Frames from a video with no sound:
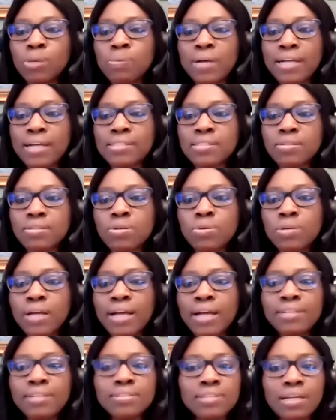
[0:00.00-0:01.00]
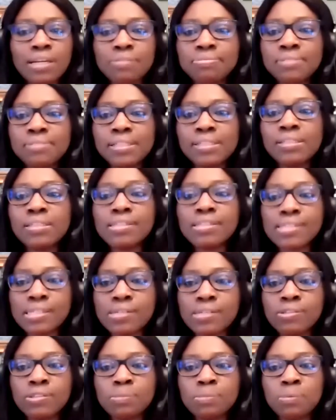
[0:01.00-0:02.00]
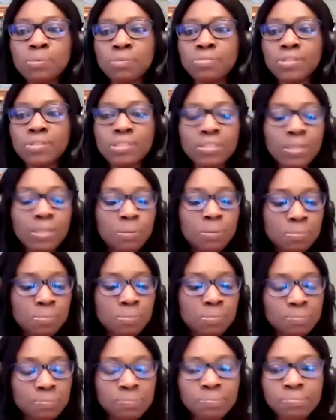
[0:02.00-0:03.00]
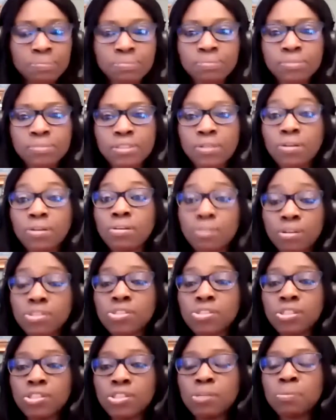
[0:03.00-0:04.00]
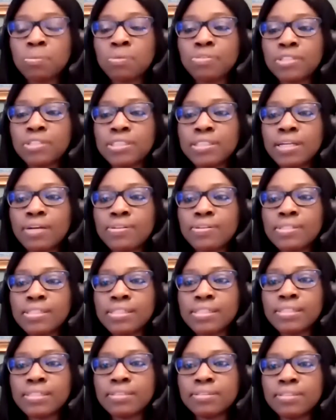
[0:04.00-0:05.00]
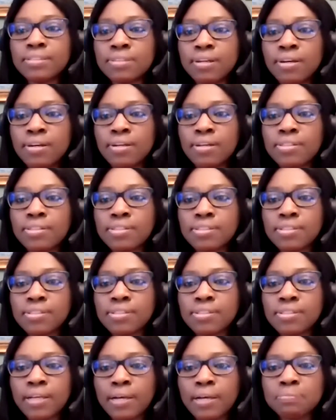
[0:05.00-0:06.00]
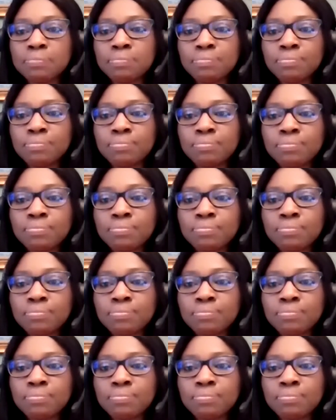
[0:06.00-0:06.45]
job category, and definitely skilled professional construction professionals, it does. Yeah.